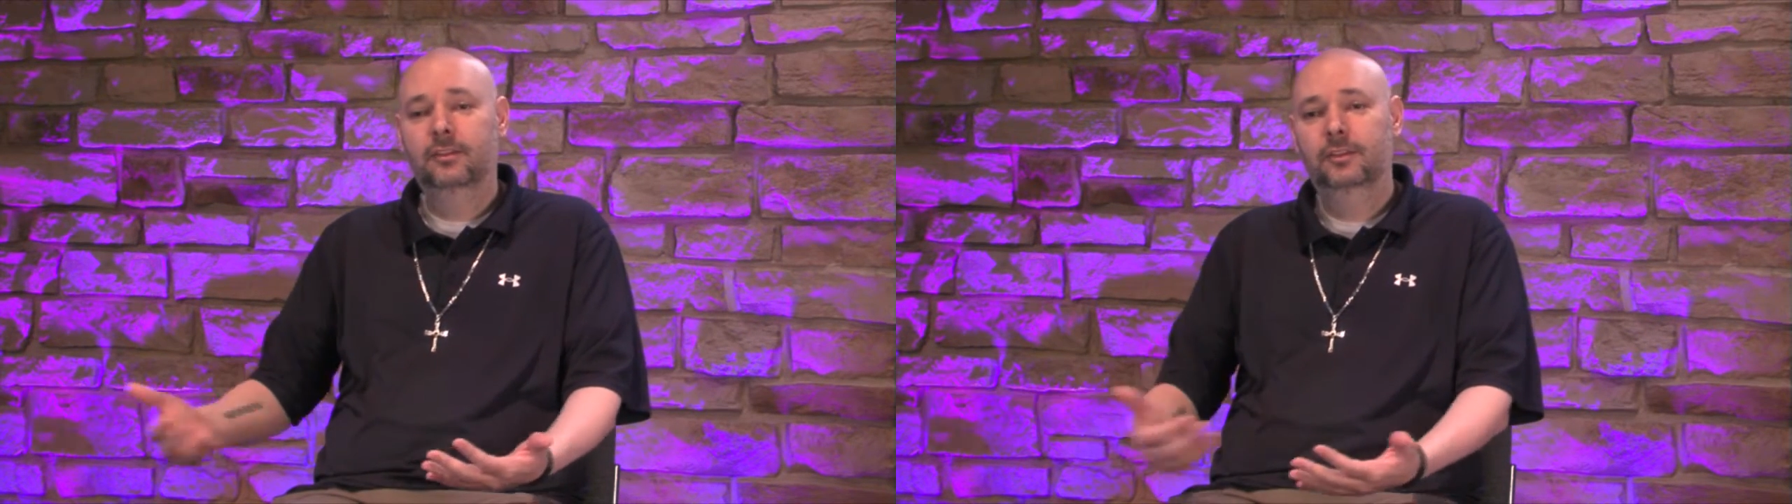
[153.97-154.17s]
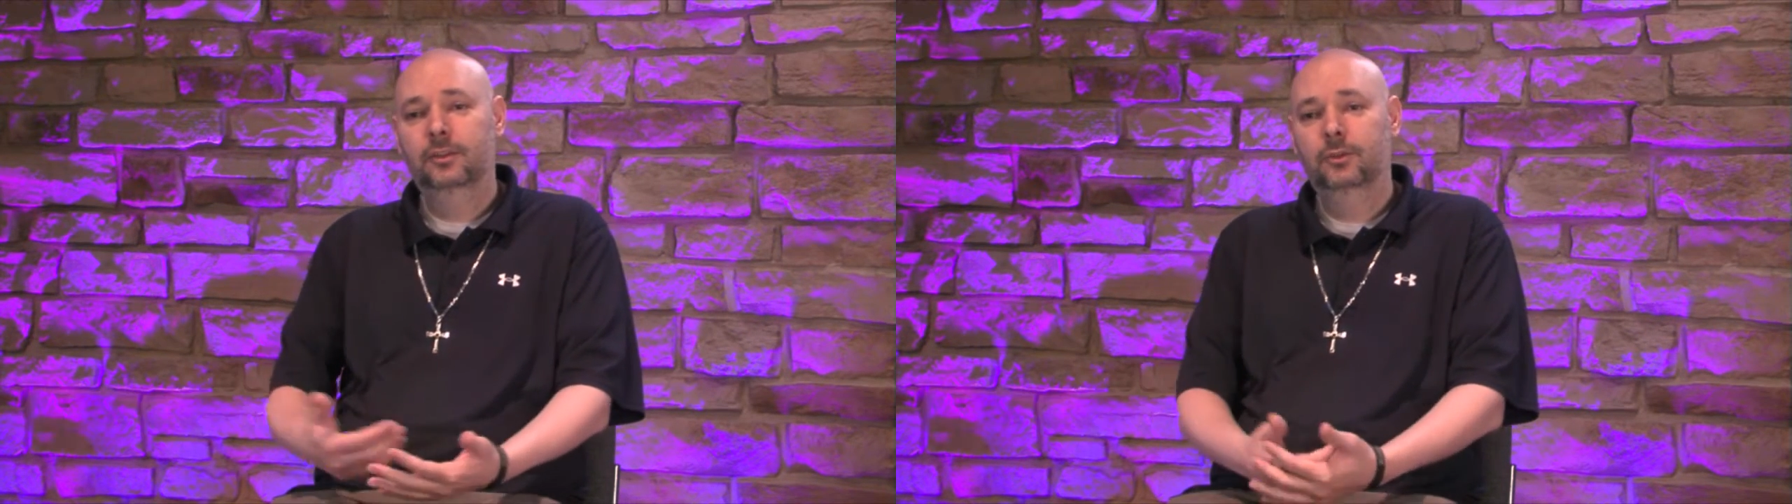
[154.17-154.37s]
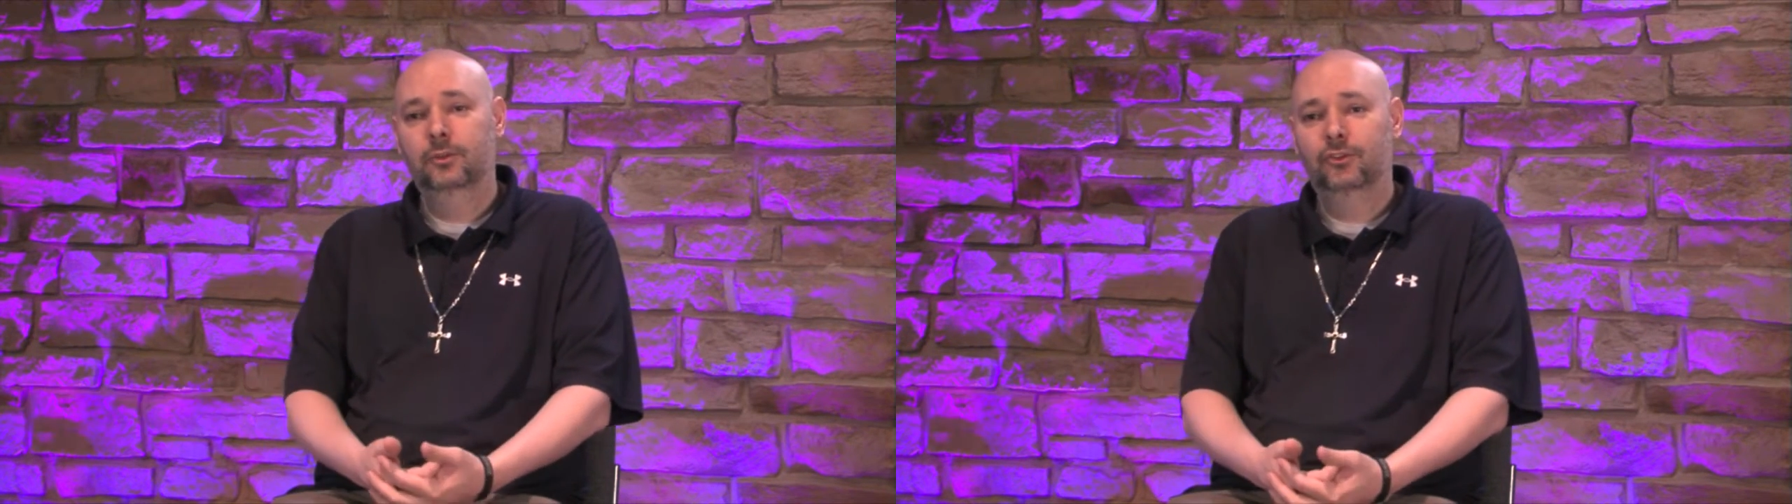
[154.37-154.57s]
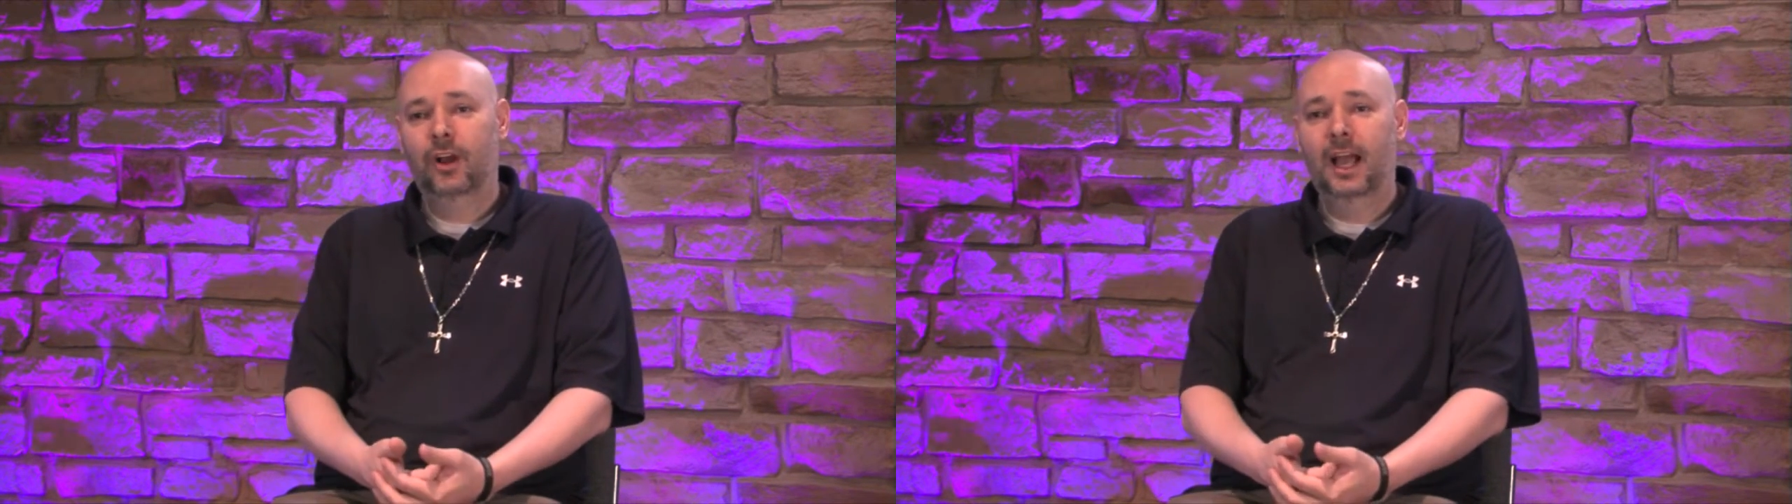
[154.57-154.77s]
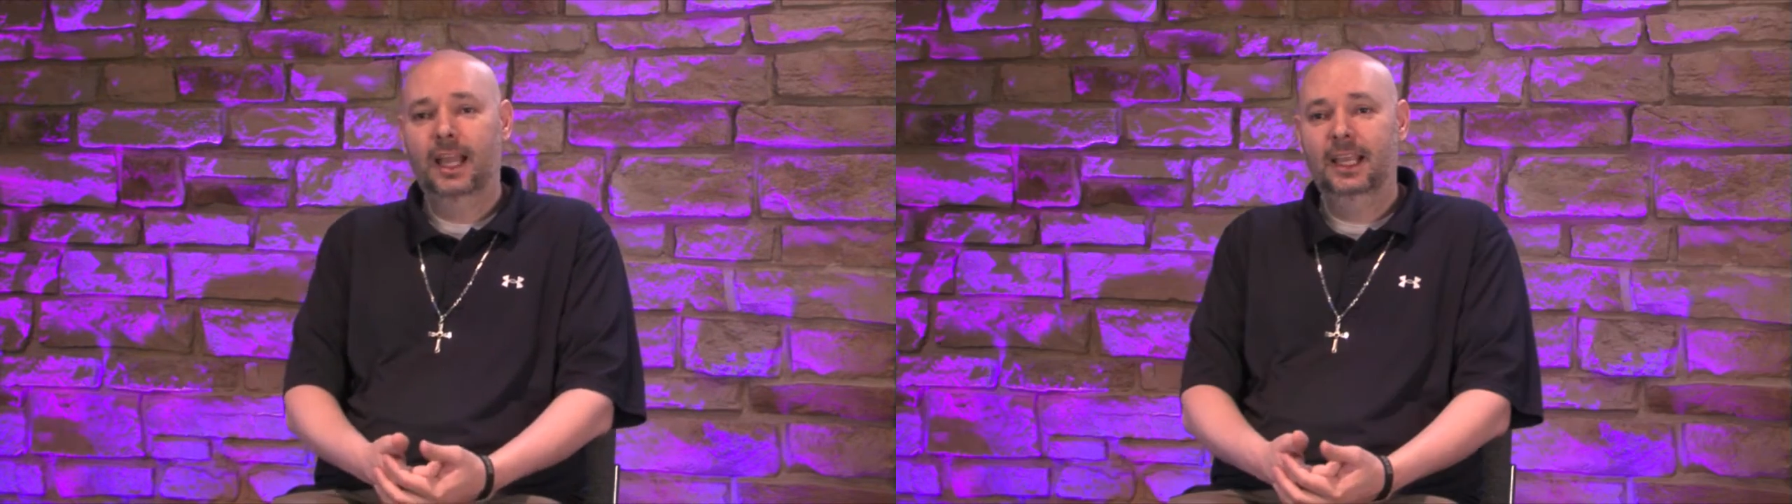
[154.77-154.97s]
to
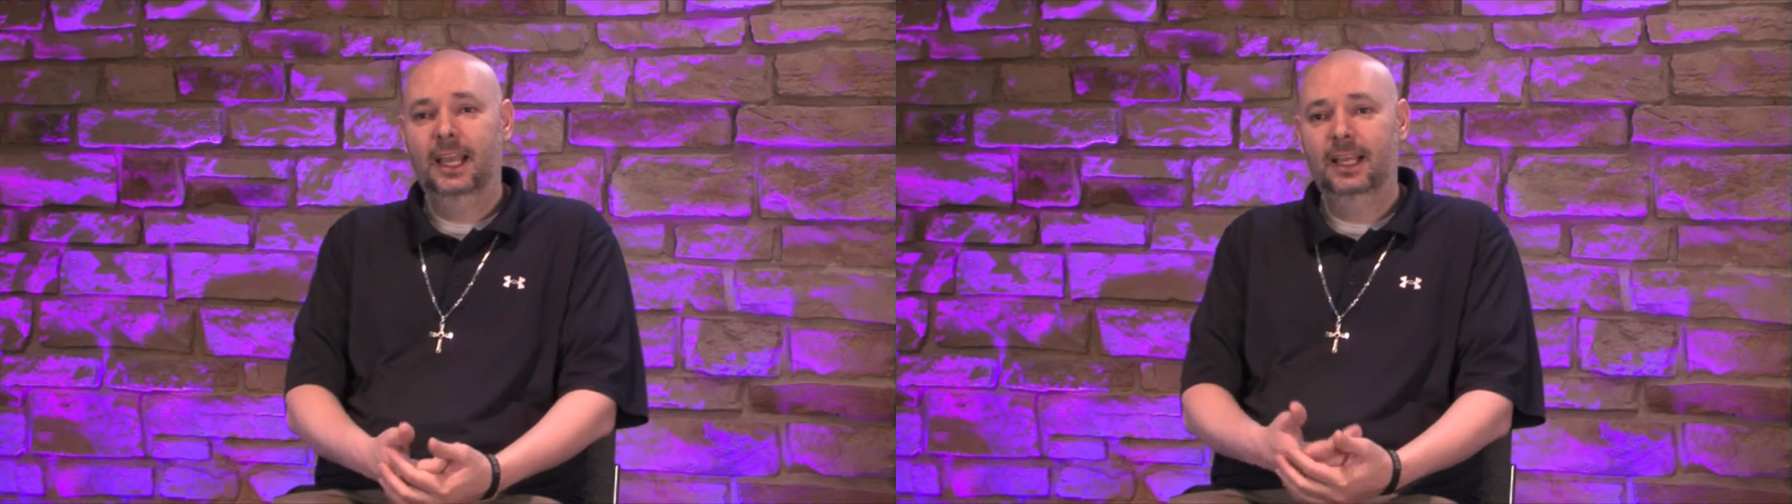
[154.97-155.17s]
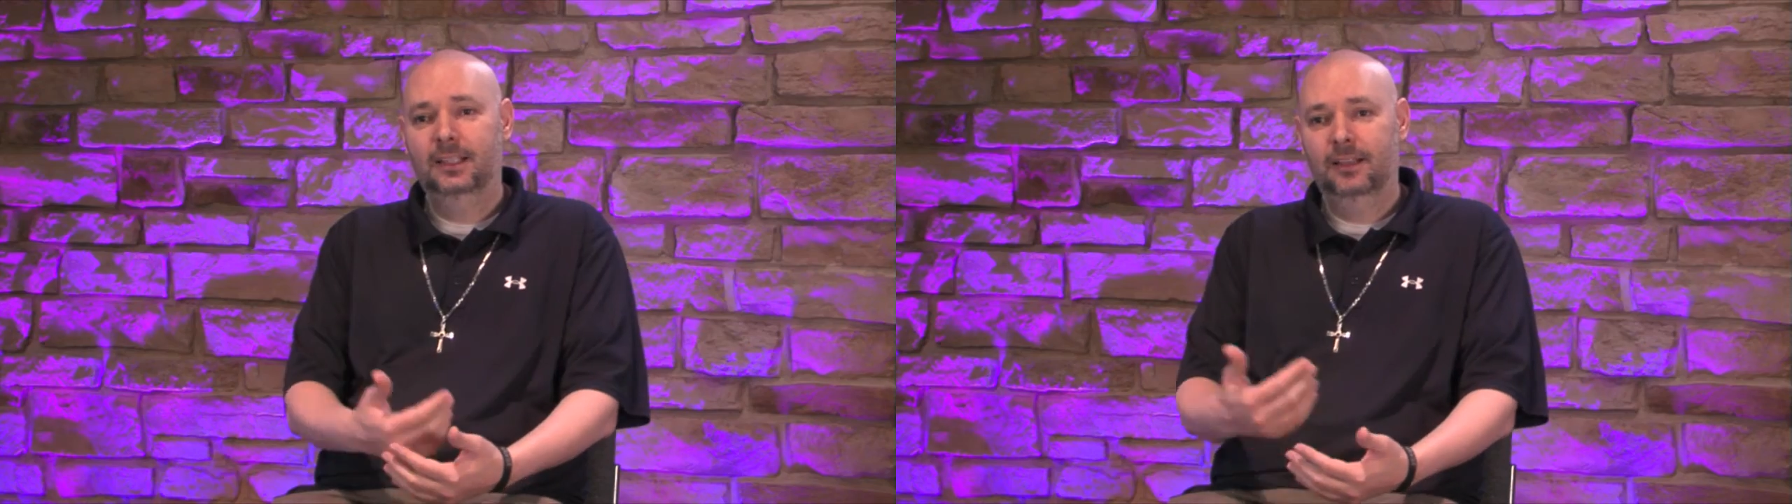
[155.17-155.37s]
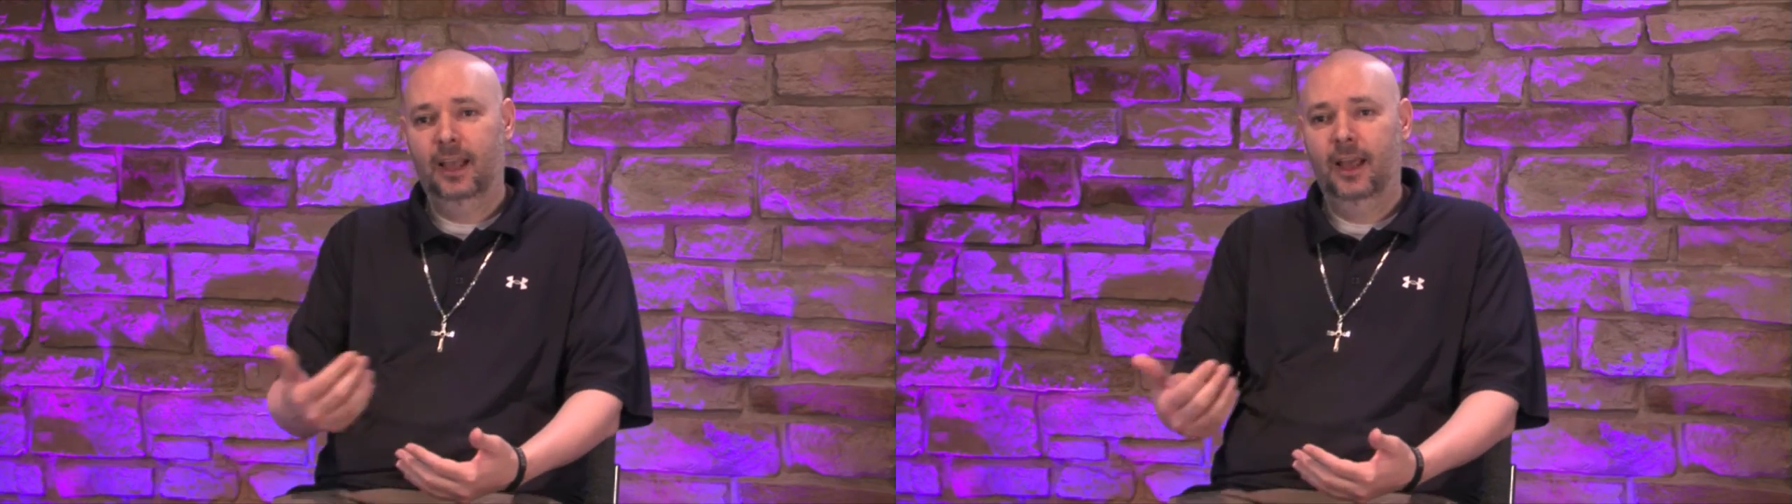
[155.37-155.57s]
try and get into